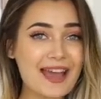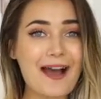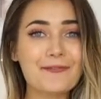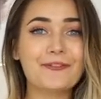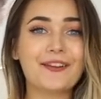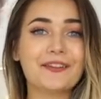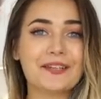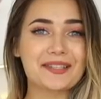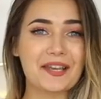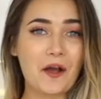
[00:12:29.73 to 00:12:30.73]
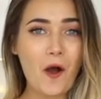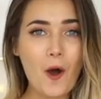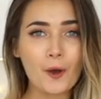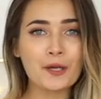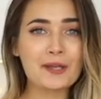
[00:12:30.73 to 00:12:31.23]
the outfit looks like
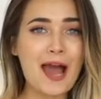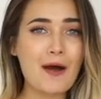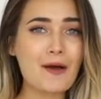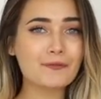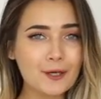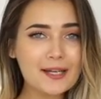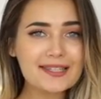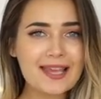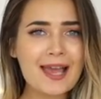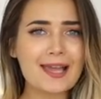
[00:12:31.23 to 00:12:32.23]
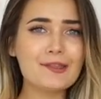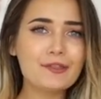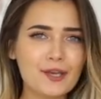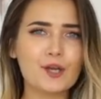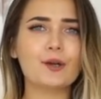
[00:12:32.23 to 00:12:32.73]
on. Now, I've gotta say,
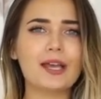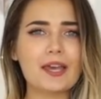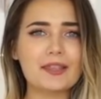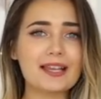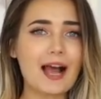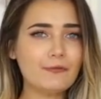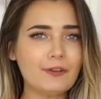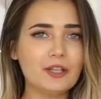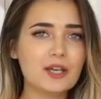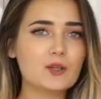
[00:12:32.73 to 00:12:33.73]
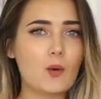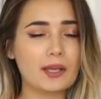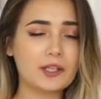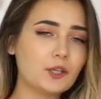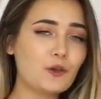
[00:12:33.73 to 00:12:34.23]
in theory, this outfit looks
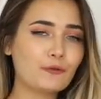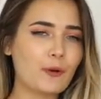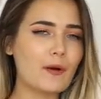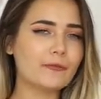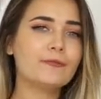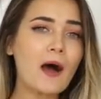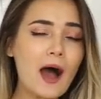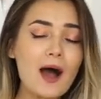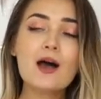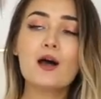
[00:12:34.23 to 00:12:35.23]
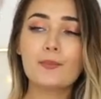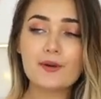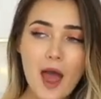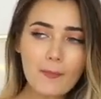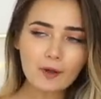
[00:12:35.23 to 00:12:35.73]
quite cute from afar,
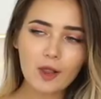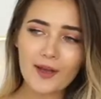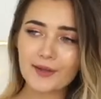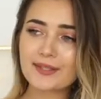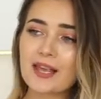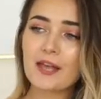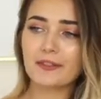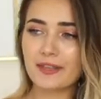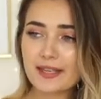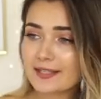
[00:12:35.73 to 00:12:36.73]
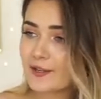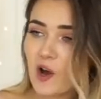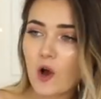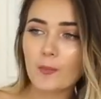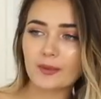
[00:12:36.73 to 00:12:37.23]
but up close, this
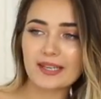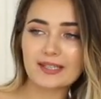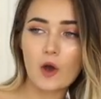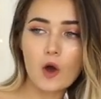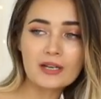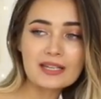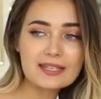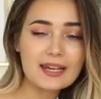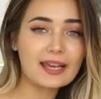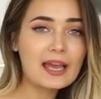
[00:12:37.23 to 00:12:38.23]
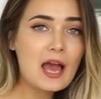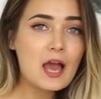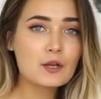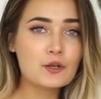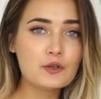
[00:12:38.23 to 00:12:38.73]
top is honestly,
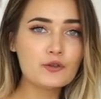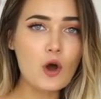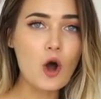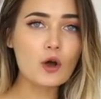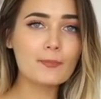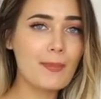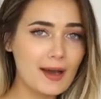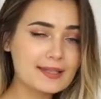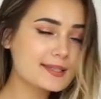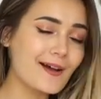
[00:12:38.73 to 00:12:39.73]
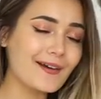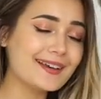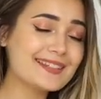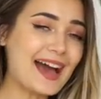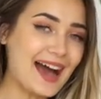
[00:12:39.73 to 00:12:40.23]
not my
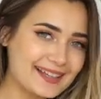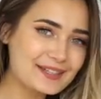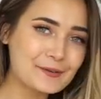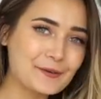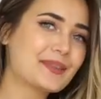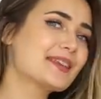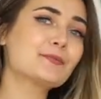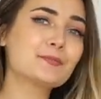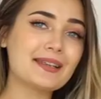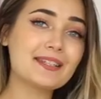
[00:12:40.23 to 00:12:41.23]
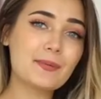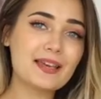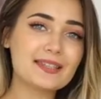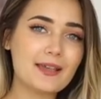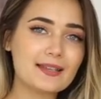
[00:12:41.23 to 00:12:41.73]
size at all. This was meant to
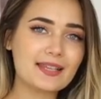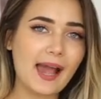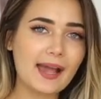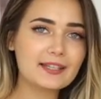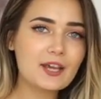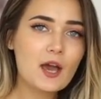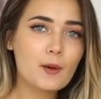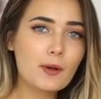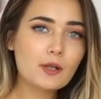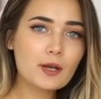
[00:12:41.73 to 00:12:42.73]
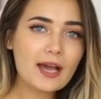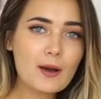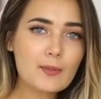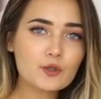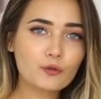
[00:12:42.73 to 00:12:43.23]
be a size 8, but look
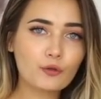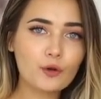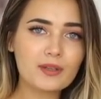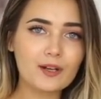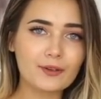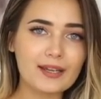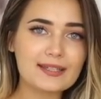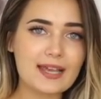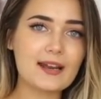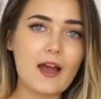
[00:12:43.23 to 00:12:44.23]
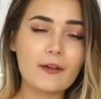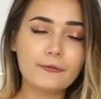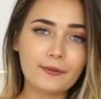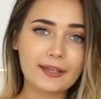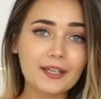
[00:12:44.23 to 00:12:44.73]
how much room there is. And I
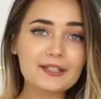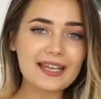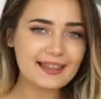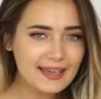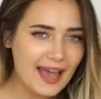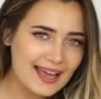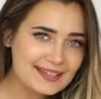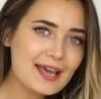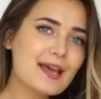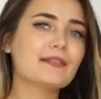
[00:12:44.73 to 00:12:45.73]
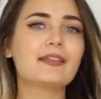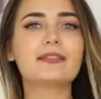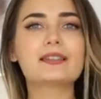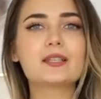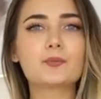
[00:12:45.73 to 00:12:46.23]
figured in the end
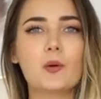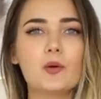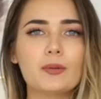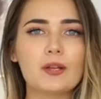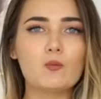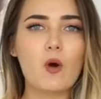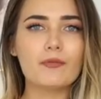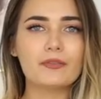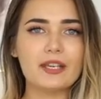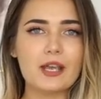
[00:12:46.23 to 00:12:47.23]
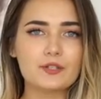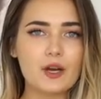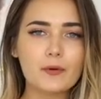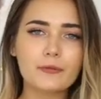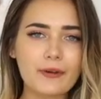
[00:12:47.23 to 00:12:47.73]
that this is probably what the
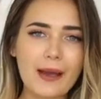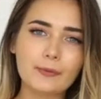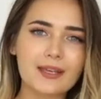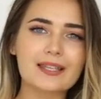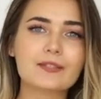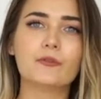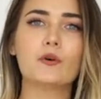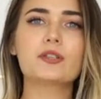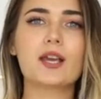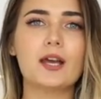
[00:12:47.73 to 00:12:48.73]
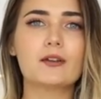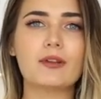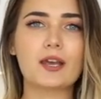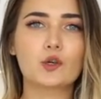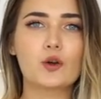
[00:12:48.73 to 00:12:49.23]
double fabric is for, to kind of
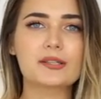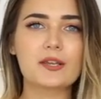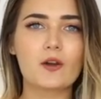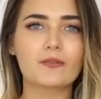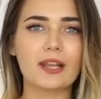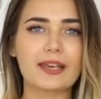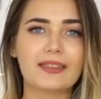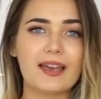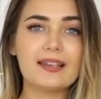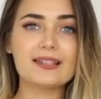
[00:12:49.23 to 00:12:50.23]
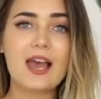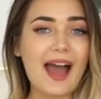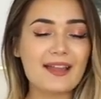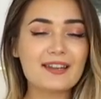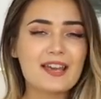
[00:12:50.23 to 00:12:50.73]
like cross it over like this.
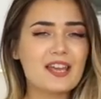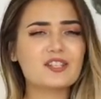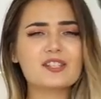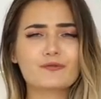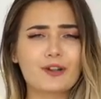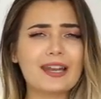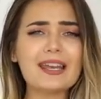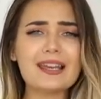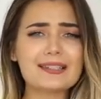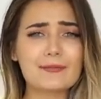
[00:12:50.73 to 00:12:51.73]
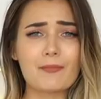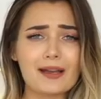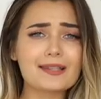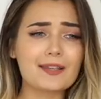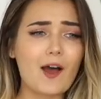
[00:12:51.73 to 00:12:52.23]
And it just really isn't
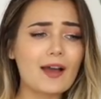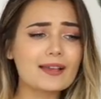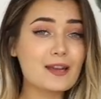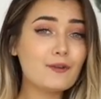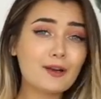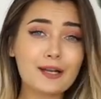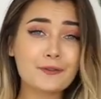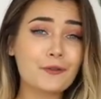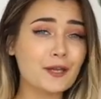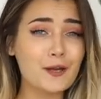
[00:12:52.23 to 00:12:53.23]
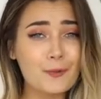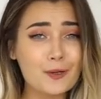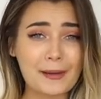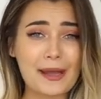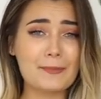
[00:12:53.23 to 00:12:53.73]
my size. And I really thought that it
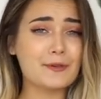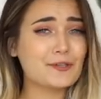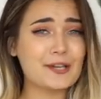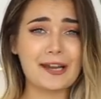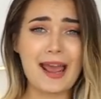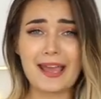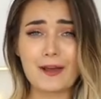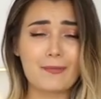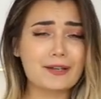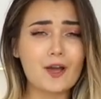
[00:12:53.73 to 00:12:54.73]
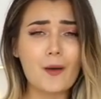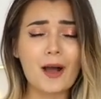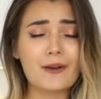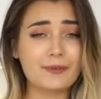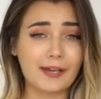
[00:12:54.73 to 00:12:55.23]
would be. I'm usually an 8 on my top
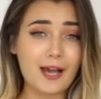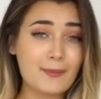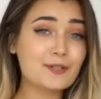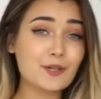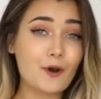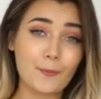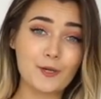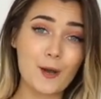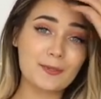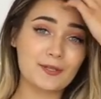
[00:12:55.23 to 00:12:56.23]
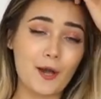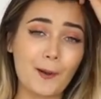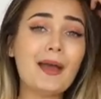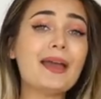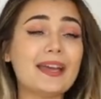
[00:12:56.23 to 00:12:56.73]
half when it comes to crop tops.
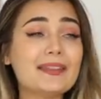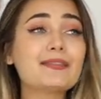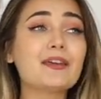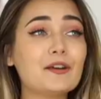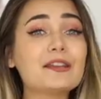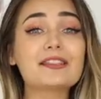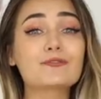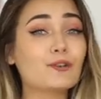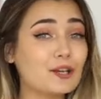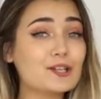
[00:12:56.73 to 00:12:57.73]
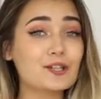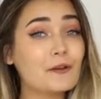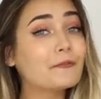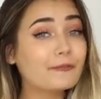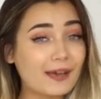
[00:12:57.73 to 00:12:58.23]
So in theory, this really should
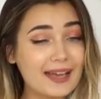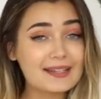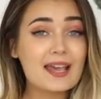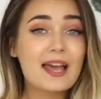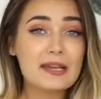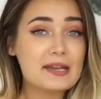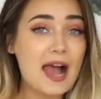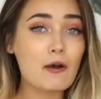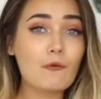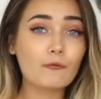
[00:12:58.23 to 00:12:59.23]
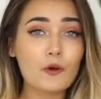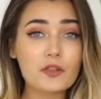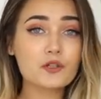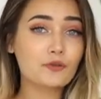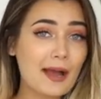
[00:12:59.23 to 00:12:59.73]
have fit. Now, for
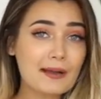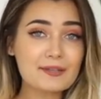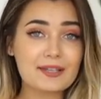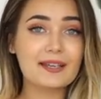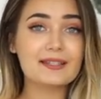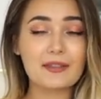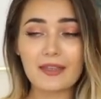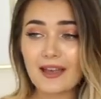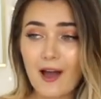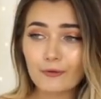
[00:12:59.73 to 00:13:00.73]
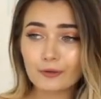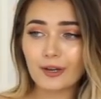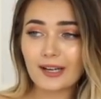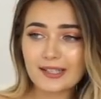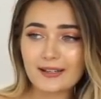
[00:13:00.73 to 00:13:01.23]
the trousers, they are
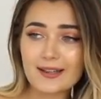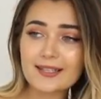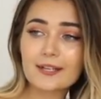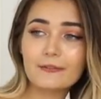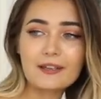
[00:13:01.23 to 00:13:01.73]
really nicely